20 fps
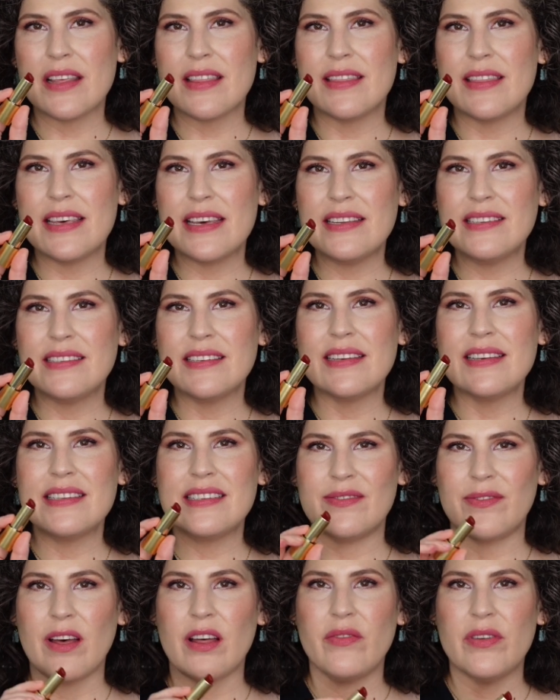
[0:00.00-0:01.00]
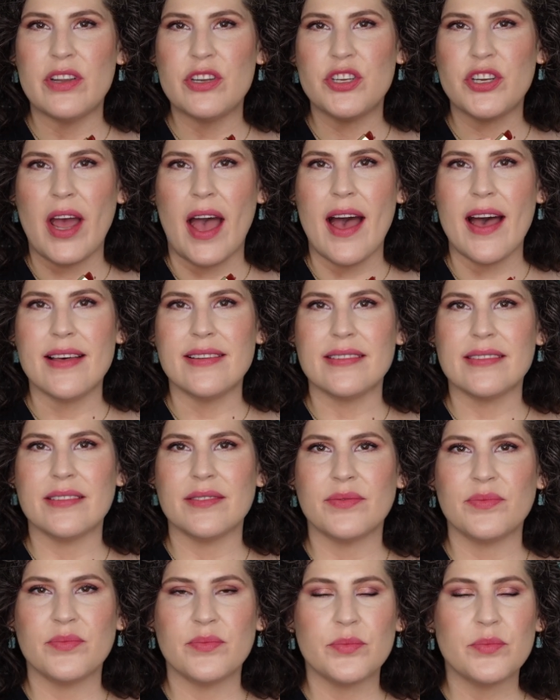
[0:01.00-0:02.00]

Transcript: This is Velvet Jazz.